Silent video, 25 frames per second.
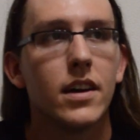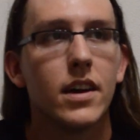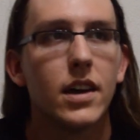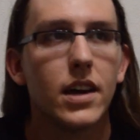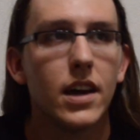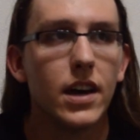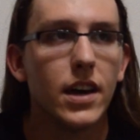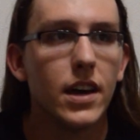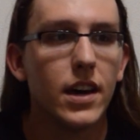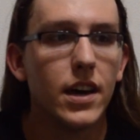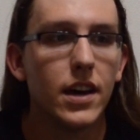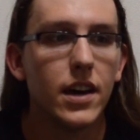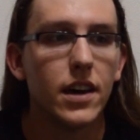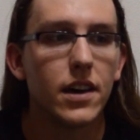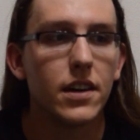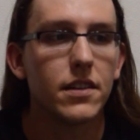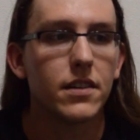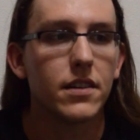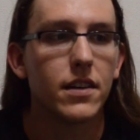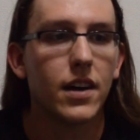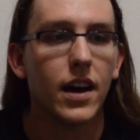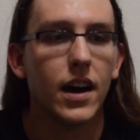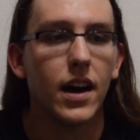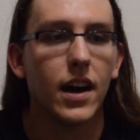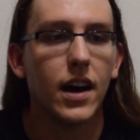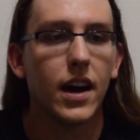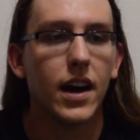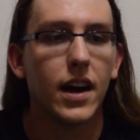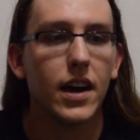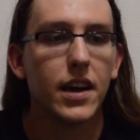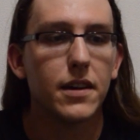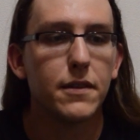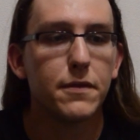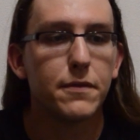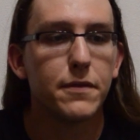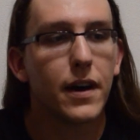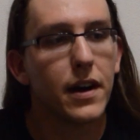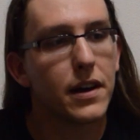and
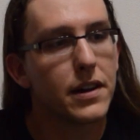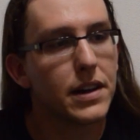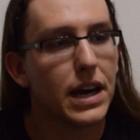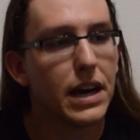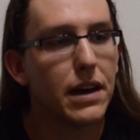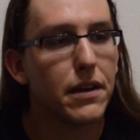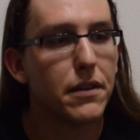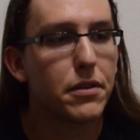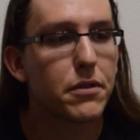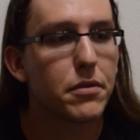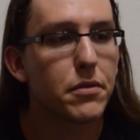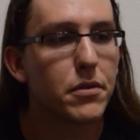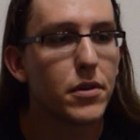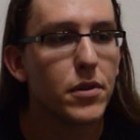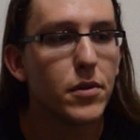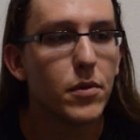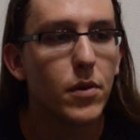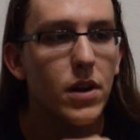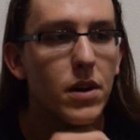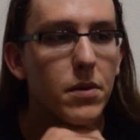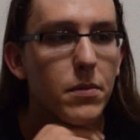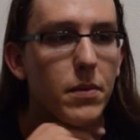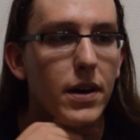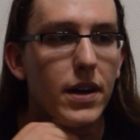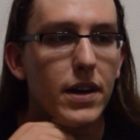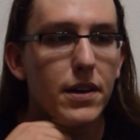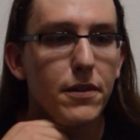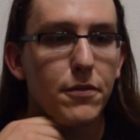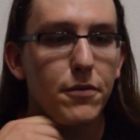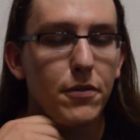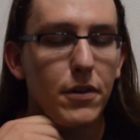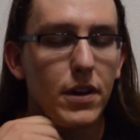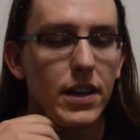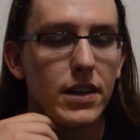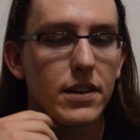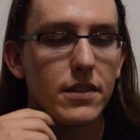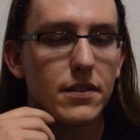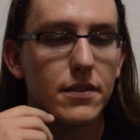I found out through one of my
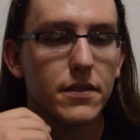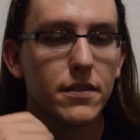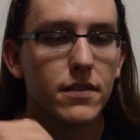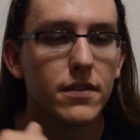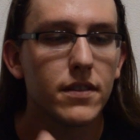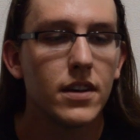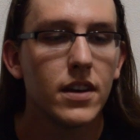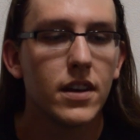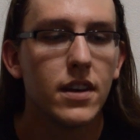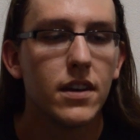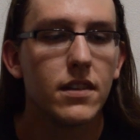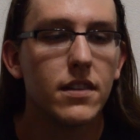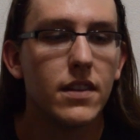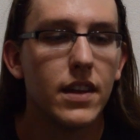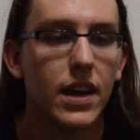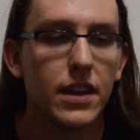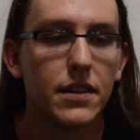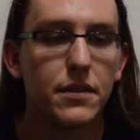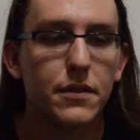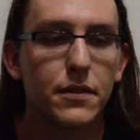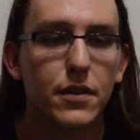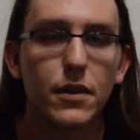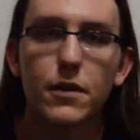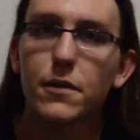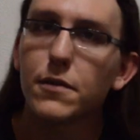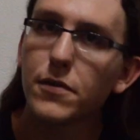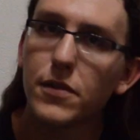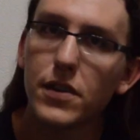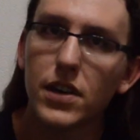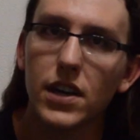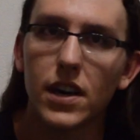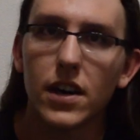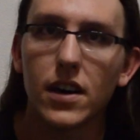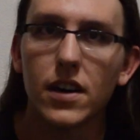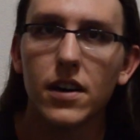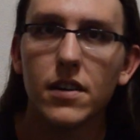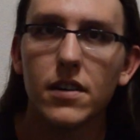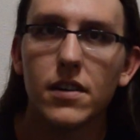friends that
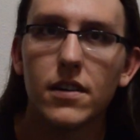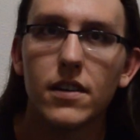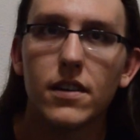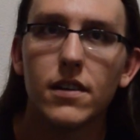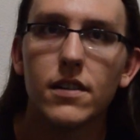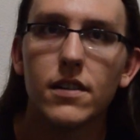Sophia